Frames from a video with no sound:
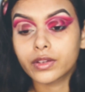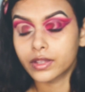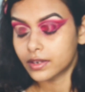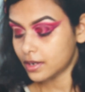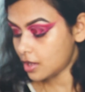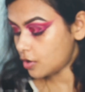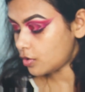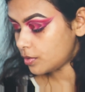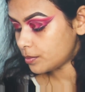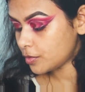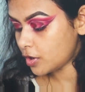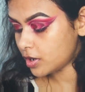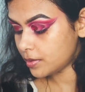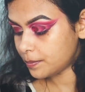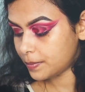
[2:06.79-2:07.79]
Okay, now I'm
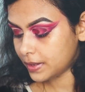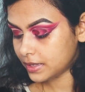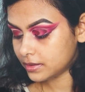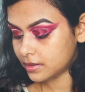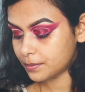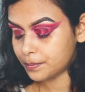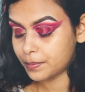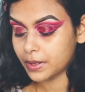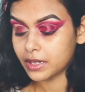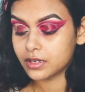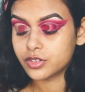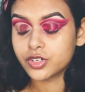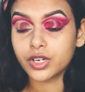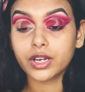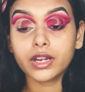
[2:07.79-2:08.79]
gonna pick the pink
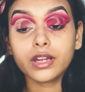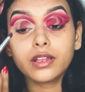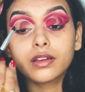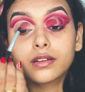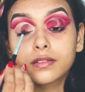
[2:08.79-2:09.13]
shade.